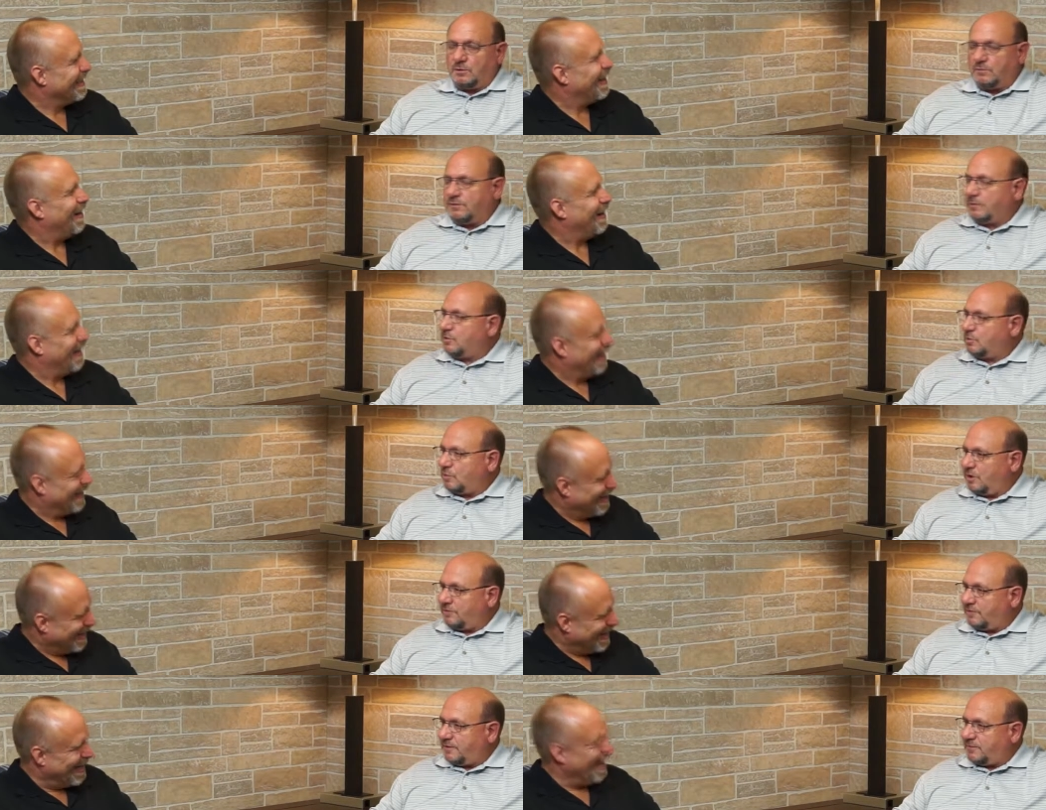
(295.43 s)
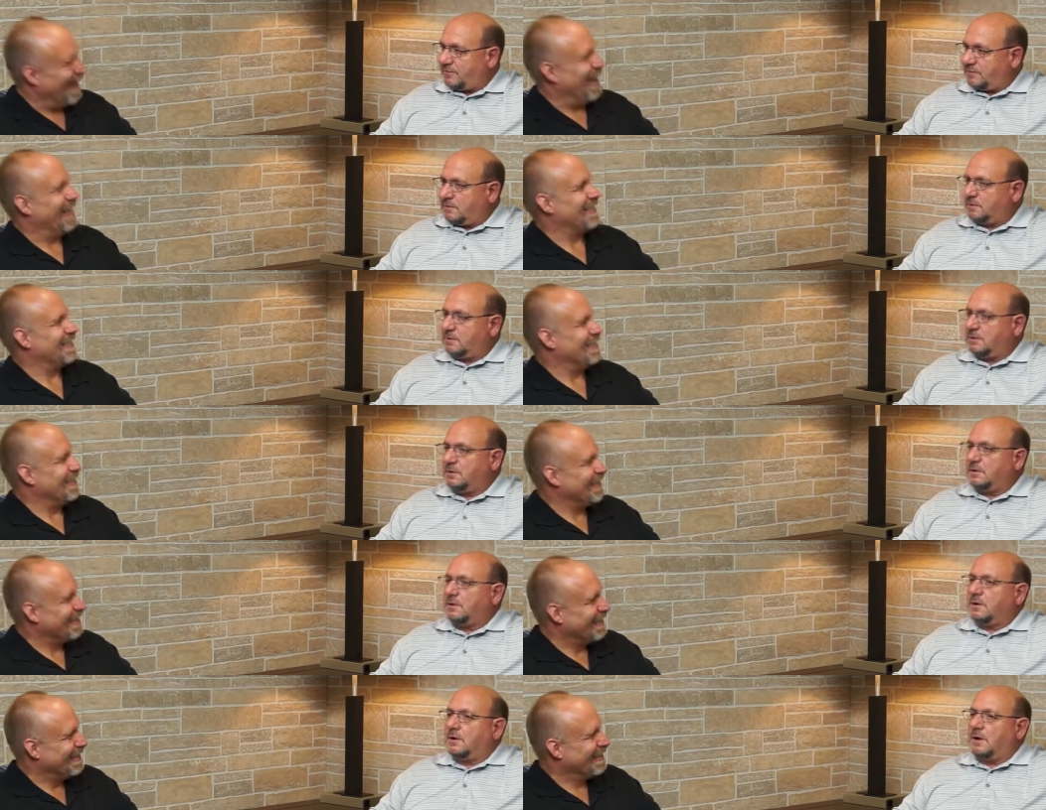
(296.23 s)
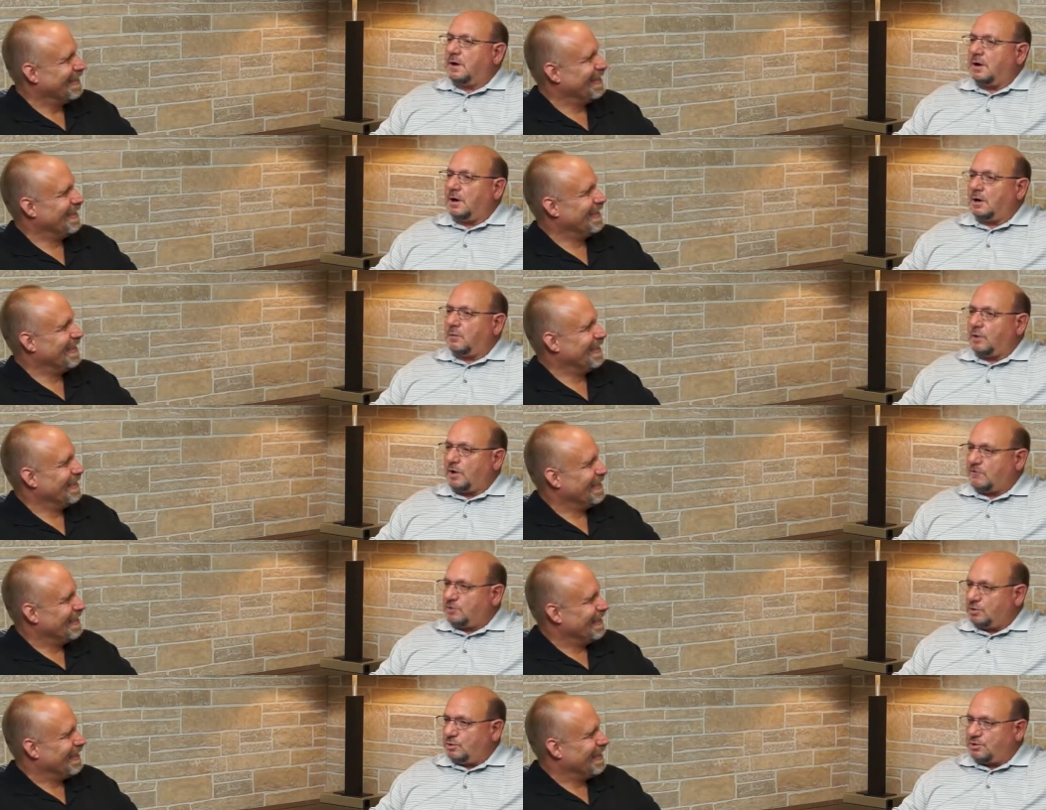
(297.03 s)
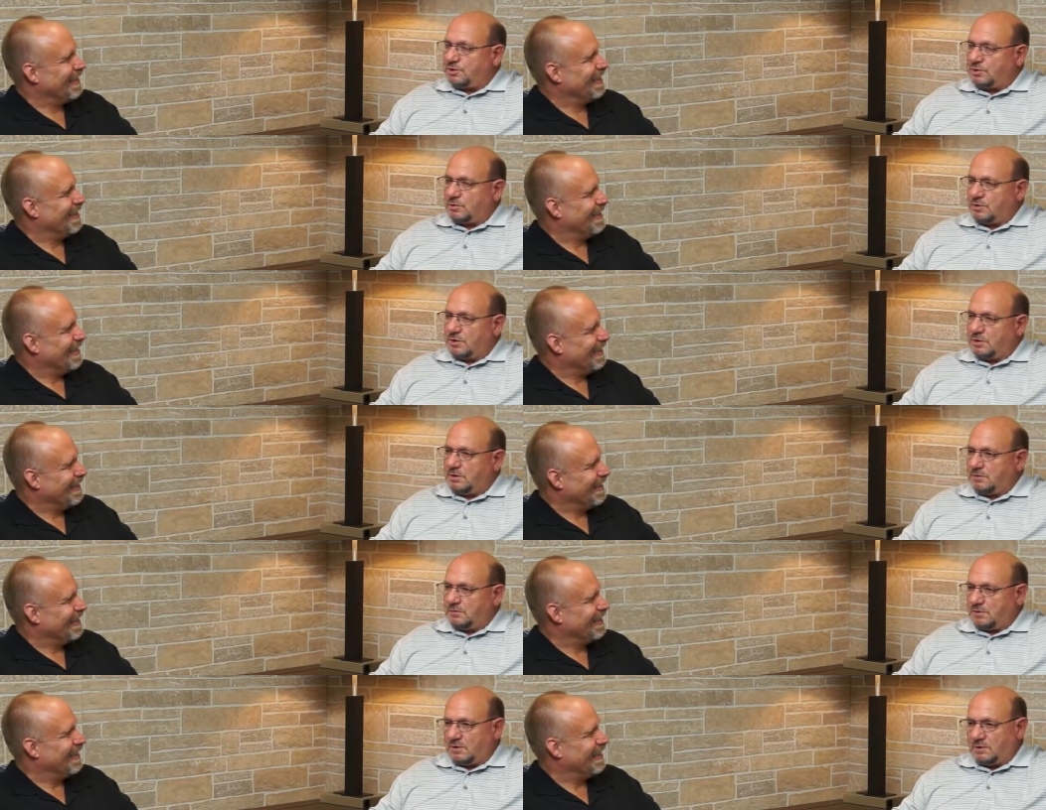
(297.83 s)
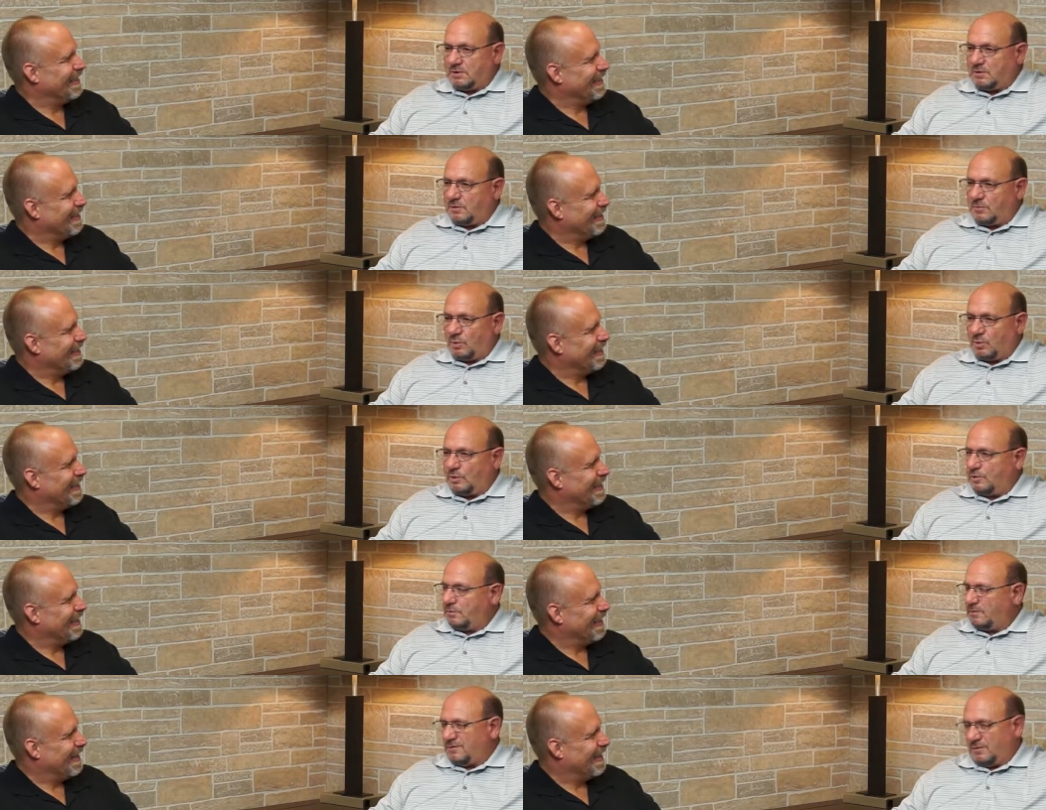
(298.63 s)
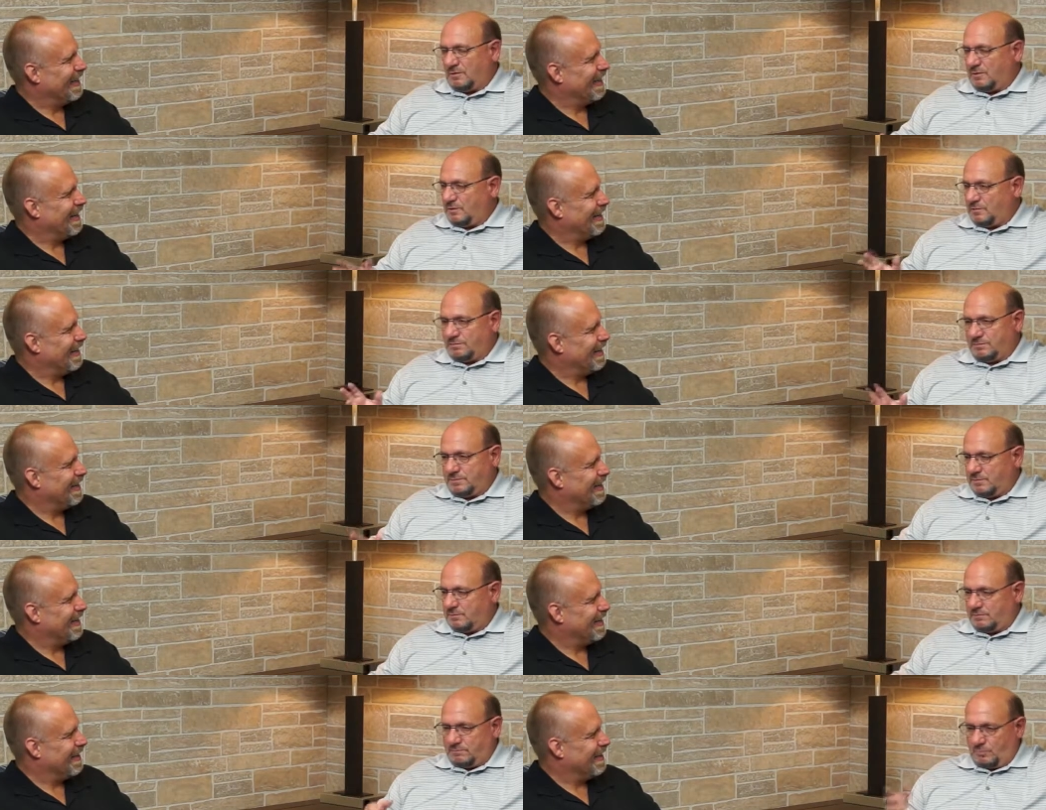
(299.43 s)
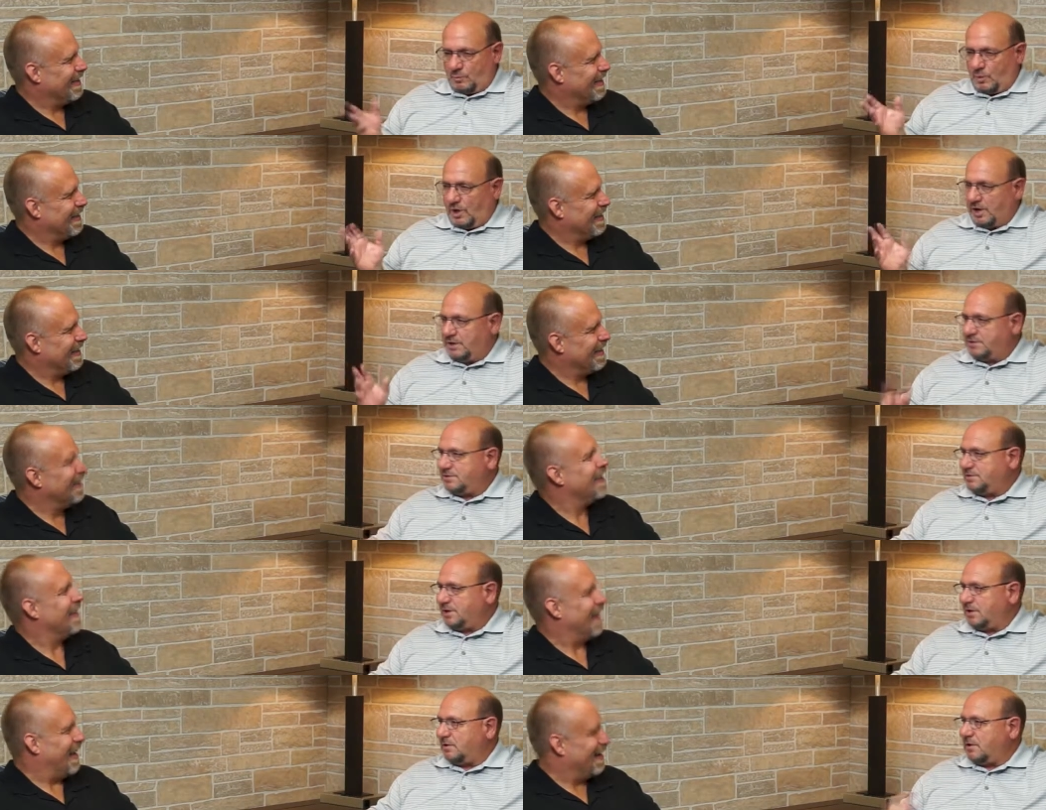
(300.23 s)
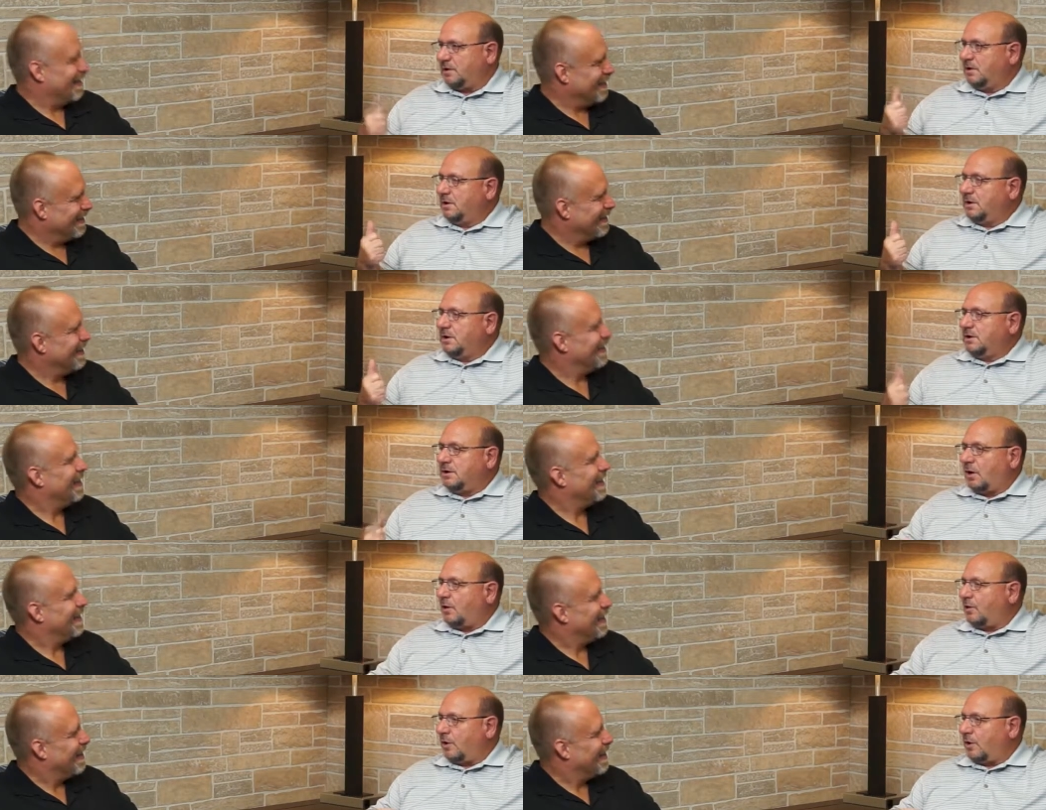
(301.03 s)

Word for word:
Speaker 1: November 25th. Excellent. Uh, we have two children. Uh, they're born, you know, they're they're raised. Shelley, yeah. our